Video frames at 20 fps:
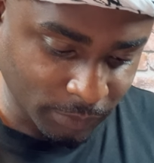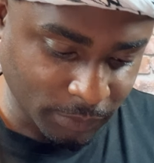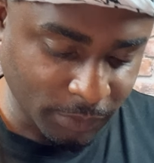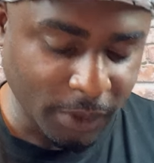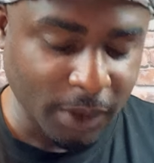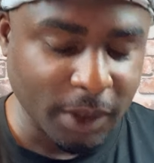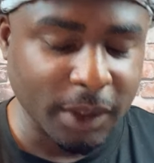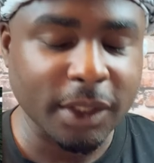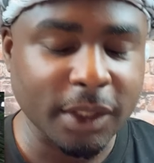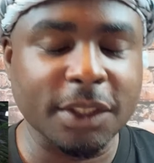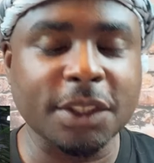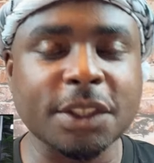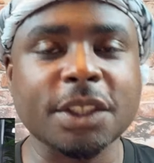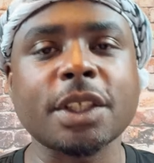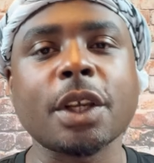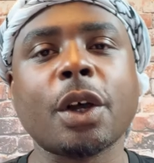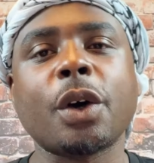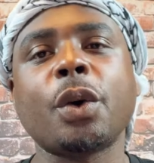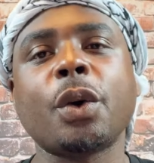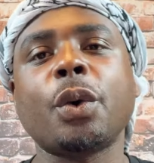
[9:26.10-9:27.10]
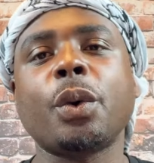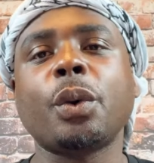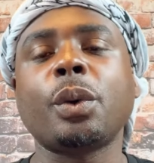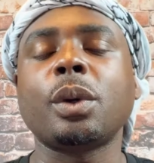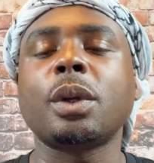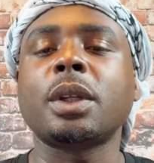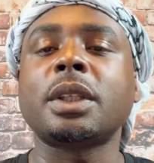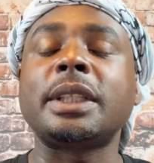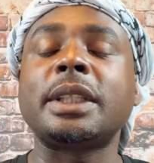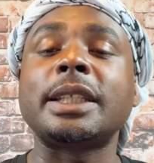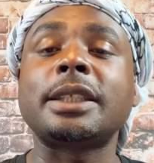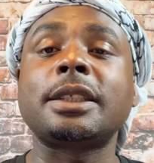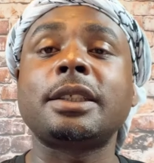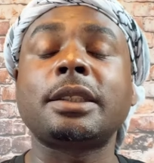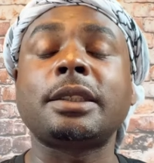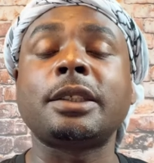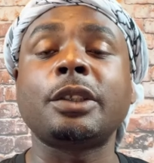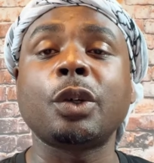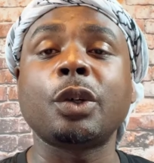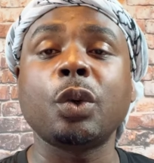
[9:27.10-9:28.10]
take with it. So this
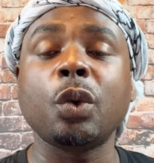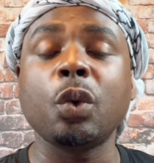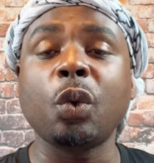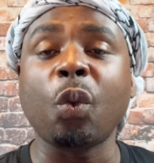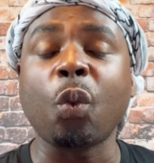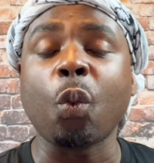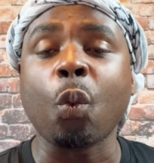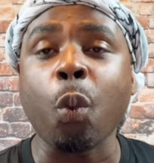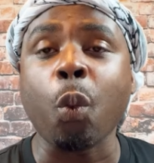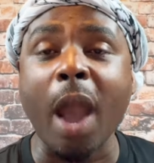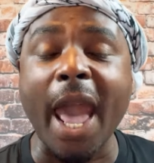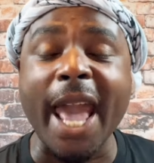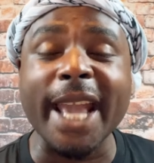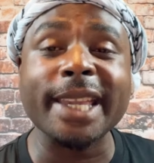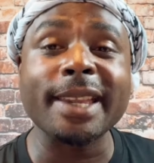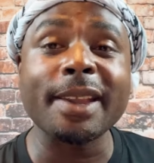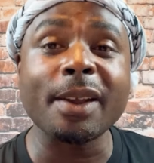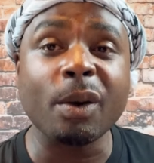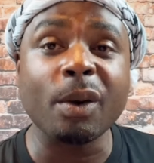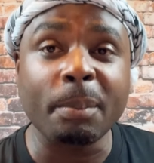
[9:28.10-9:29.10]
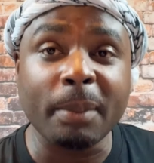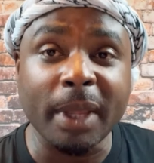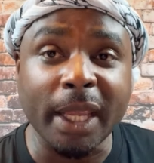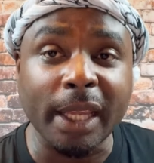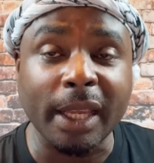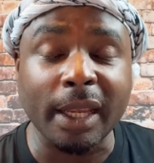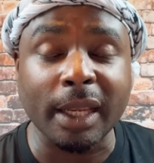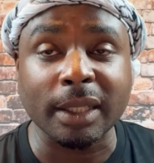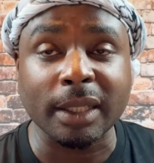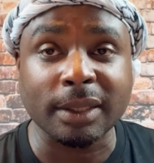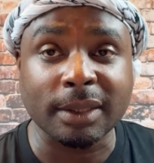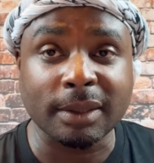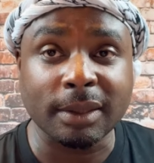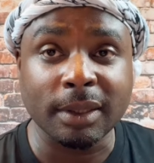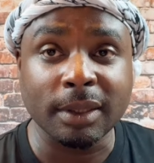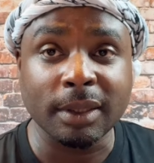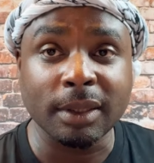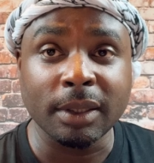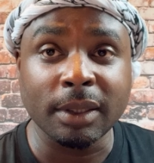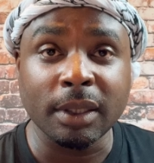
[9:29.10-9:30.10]
dude whack your mans.
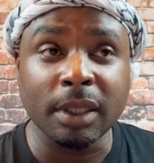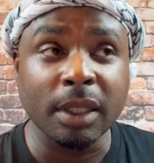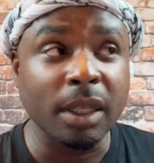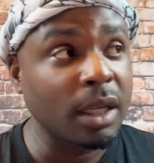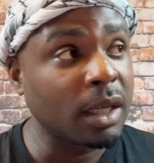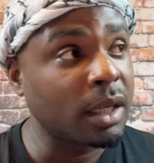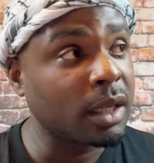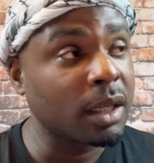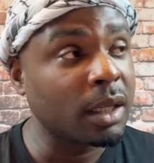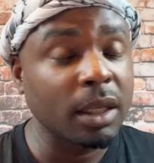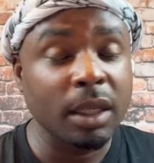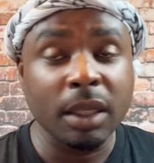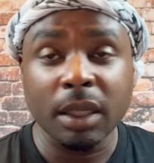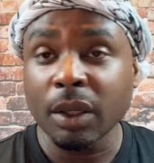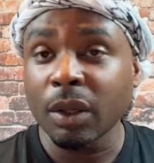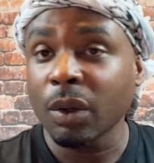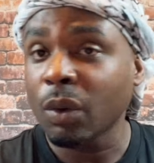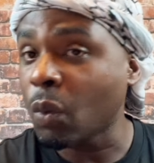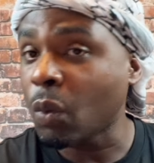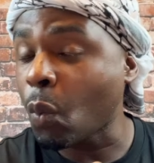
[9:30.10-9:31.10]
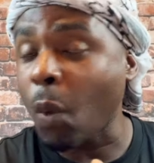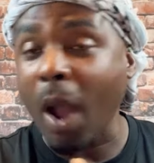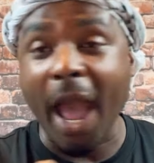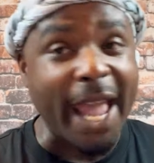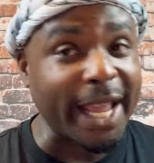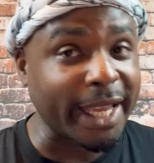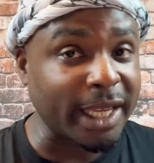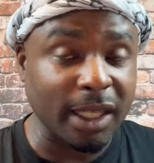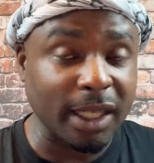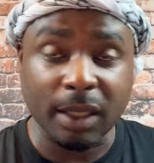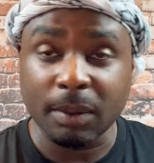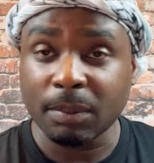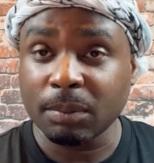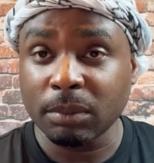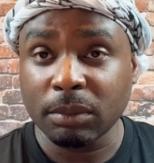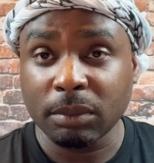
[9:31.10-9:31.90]
Whack me.